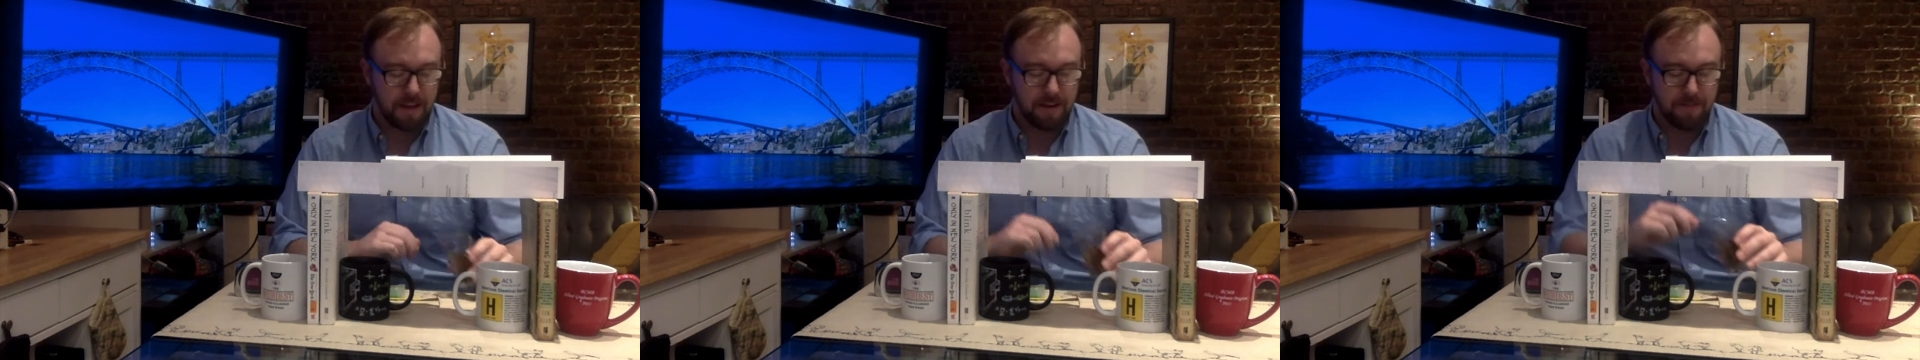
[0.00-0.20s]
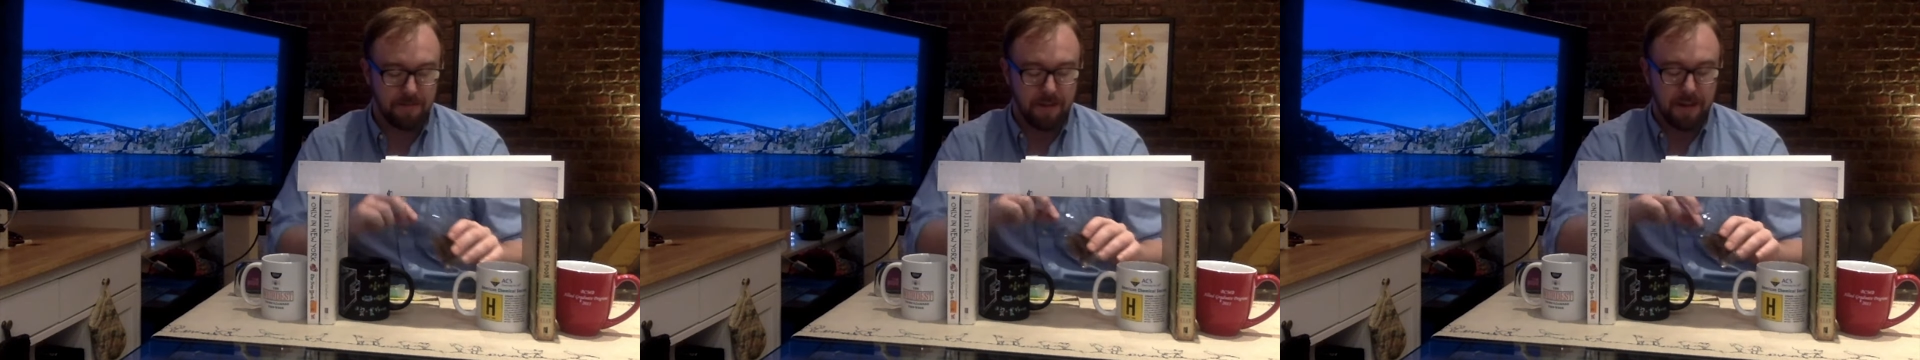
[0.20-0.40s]

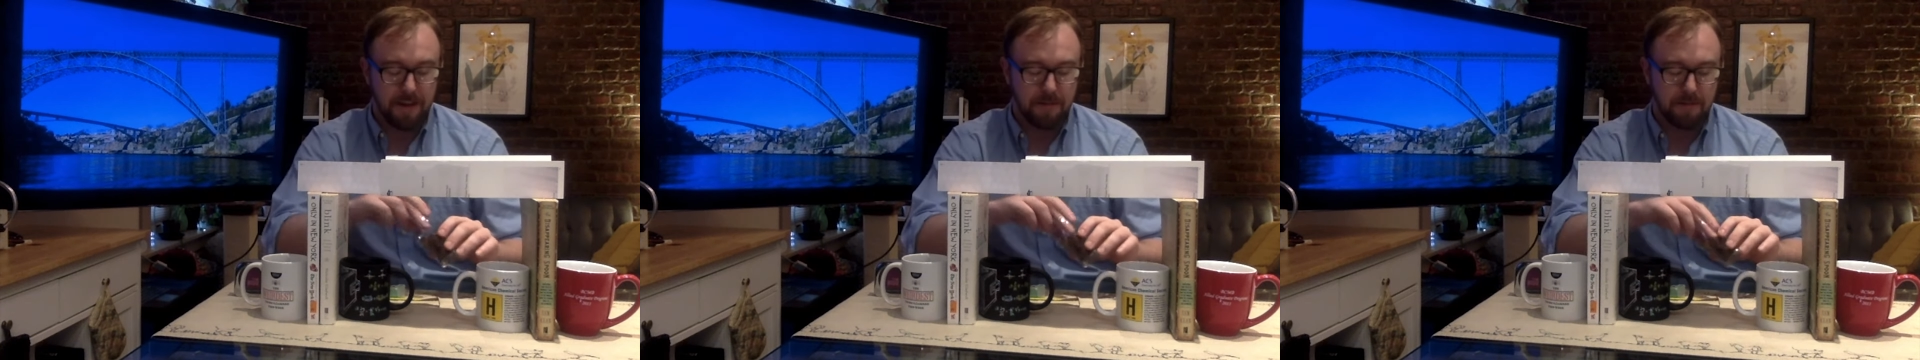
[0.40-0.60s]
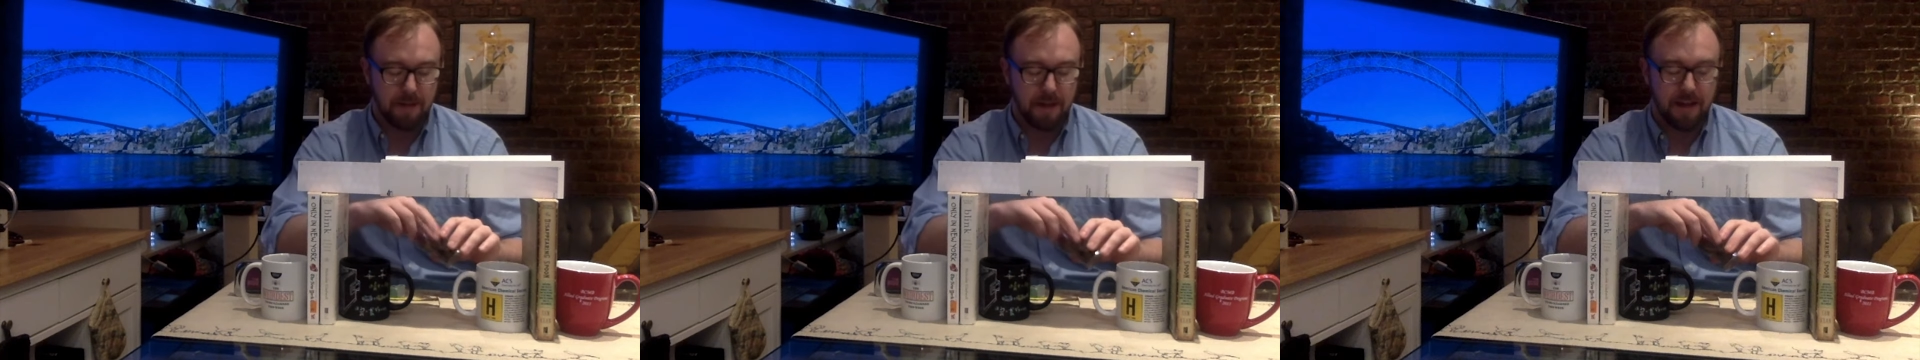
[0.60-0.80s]
and
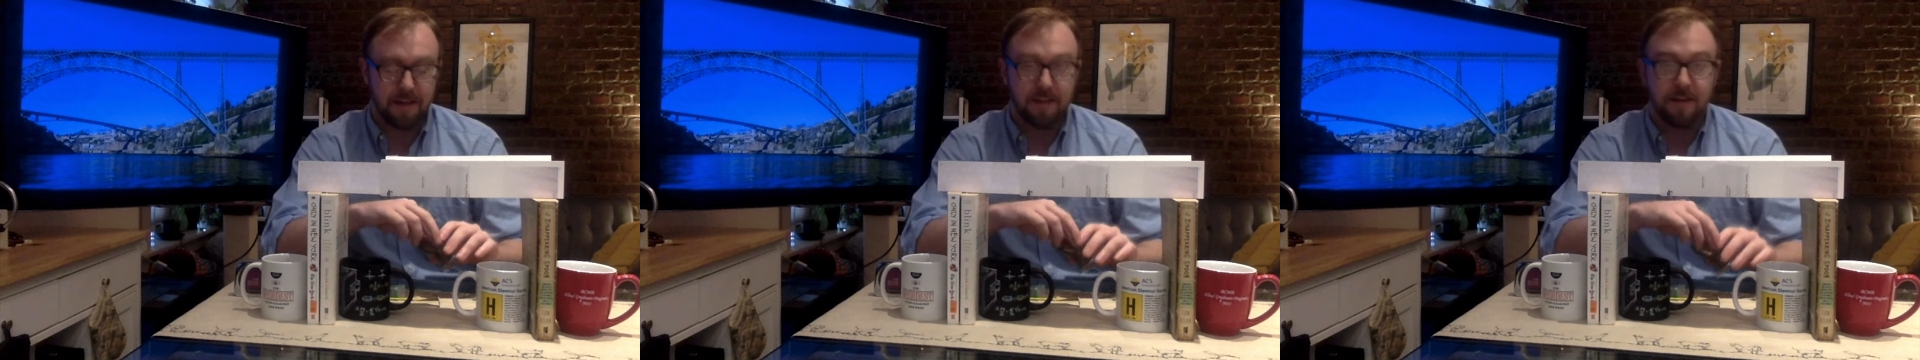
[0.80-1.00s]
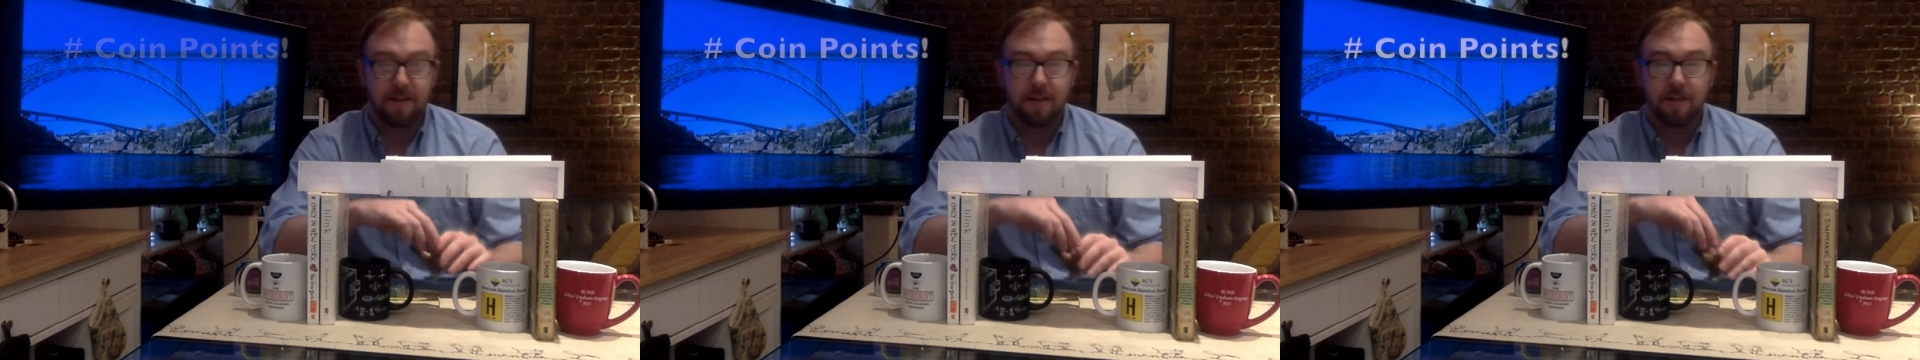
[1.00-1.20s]
divide it
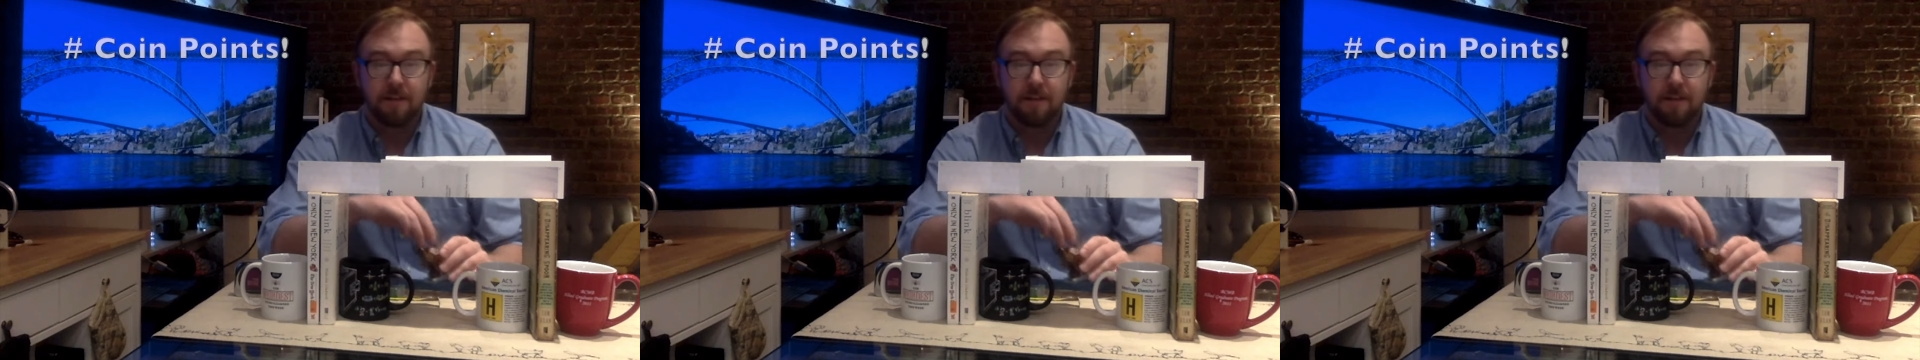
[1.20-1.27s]
by